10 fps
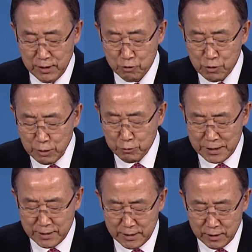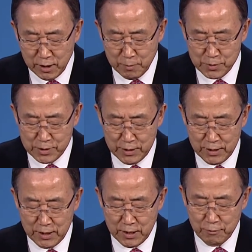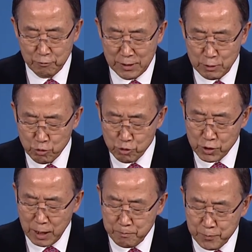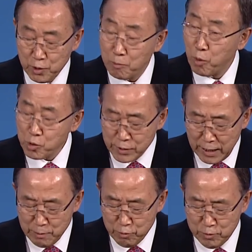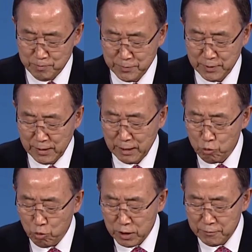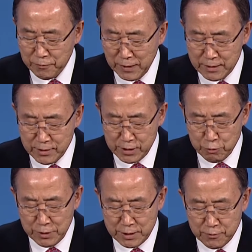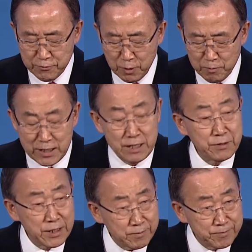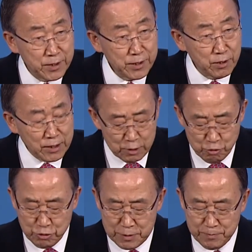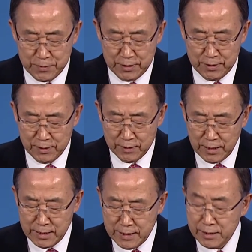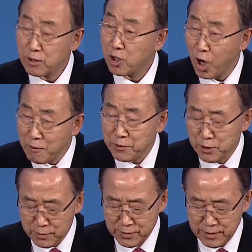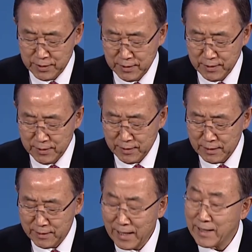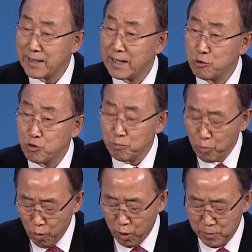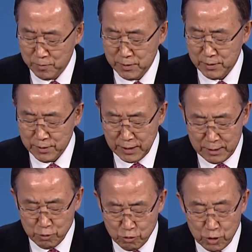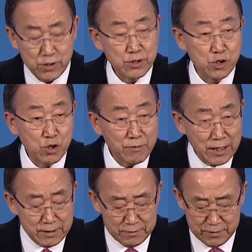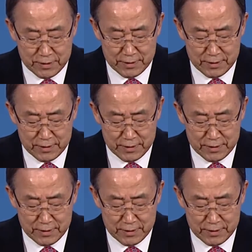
generate incomes. If we are to stop the most able and qualified Syrians from leaving their country, they need confidence that they can do more than just survive.